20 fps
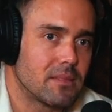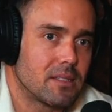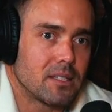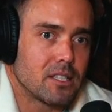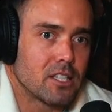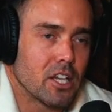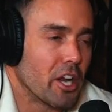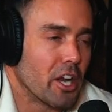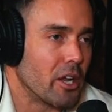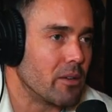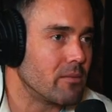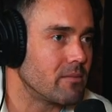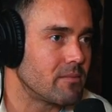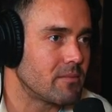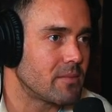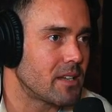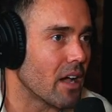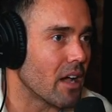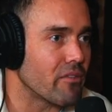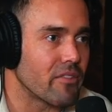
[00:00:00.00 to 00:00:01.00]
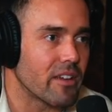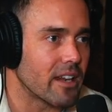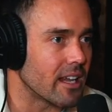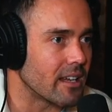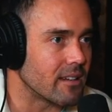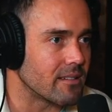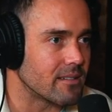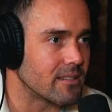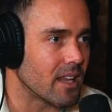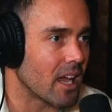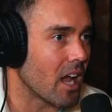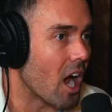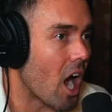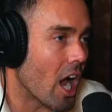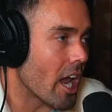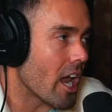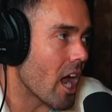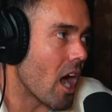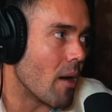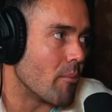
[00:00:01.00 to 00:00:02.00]
Don't know. Gut feeling. Like,
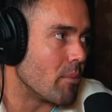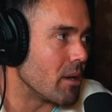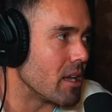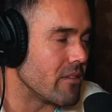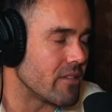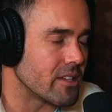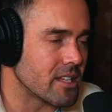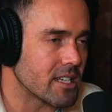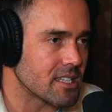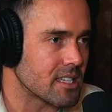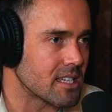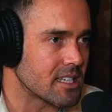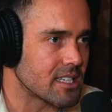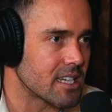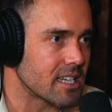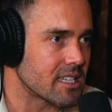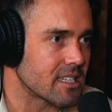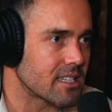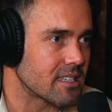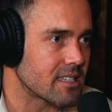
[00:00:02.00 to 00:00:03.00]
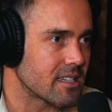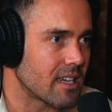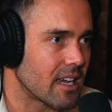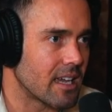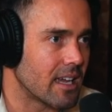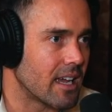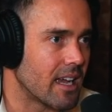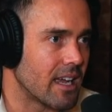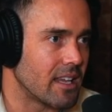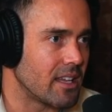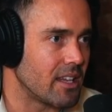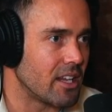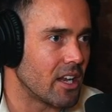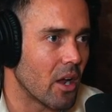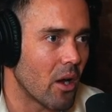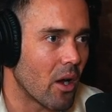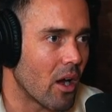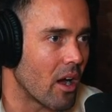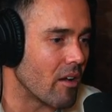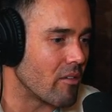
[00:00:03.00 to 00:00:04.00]
I can't believe it doesn't exist. And you
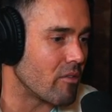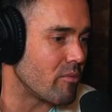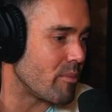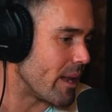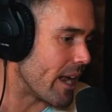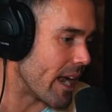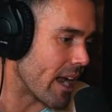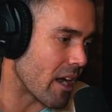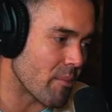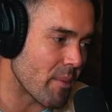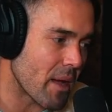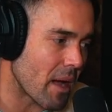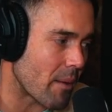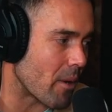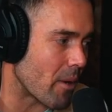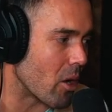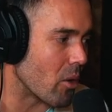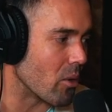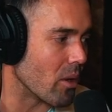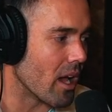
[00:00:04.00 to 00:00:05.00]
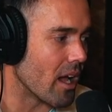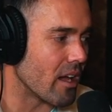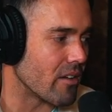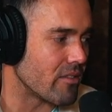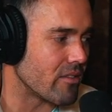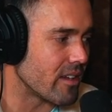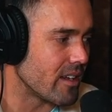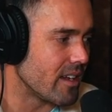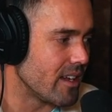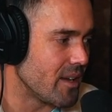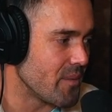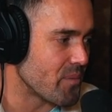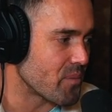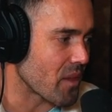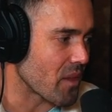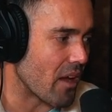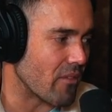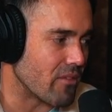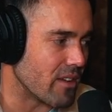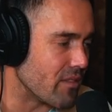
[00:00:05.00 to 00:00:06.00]
know, I've been out and about my whole life.
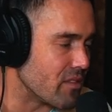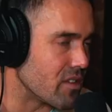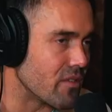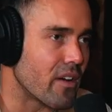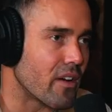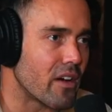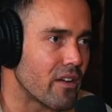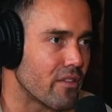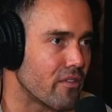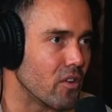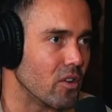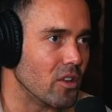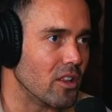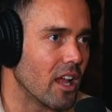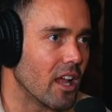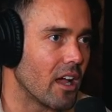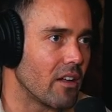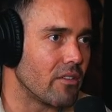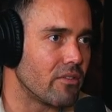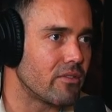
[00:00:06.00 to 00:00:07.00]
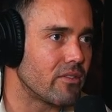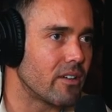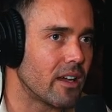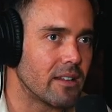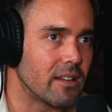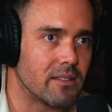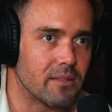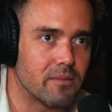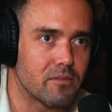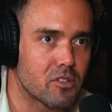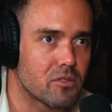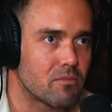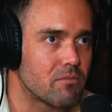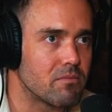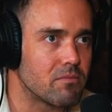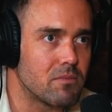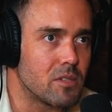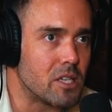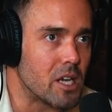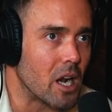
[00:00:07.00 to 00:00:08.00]
I've lived a very full life. And,
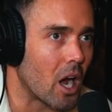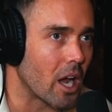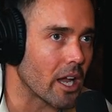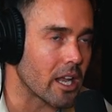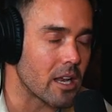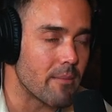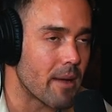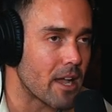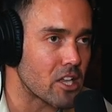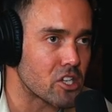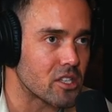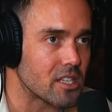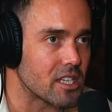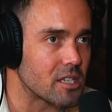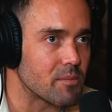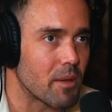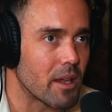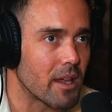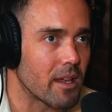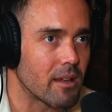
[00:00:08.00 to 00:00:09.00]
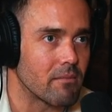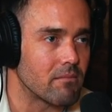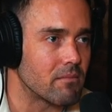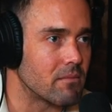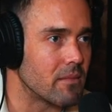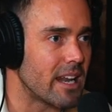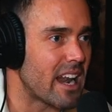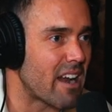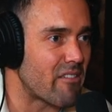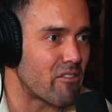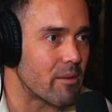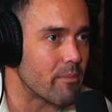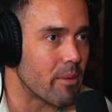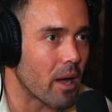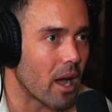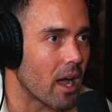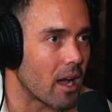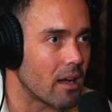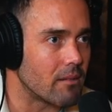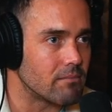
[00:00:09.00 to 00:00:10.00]
you know, I can imagine this being in every
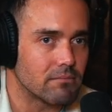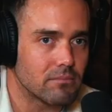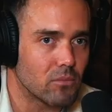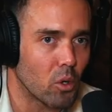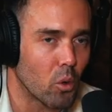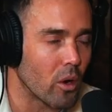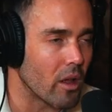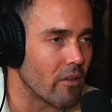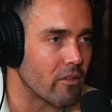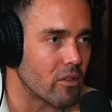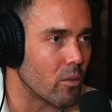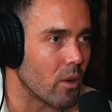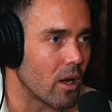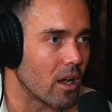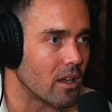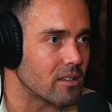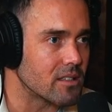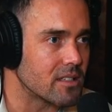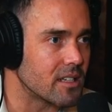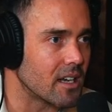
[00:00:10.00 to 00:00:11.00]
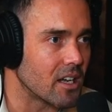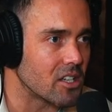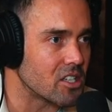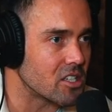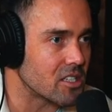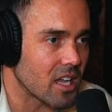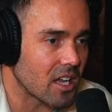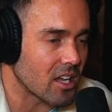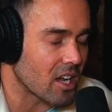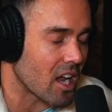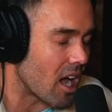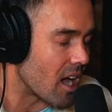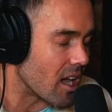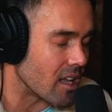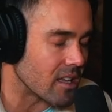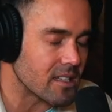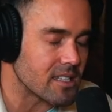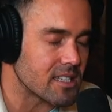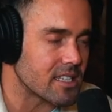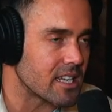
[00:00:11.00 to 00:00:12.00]
bar all over the world. You know, I
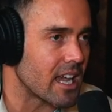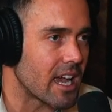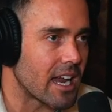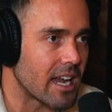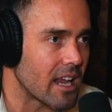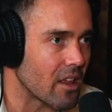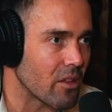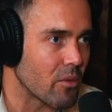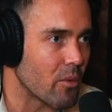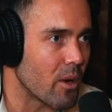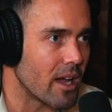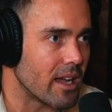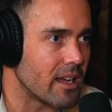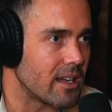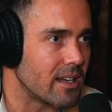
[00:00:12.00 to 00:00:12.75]
can't see it any other way.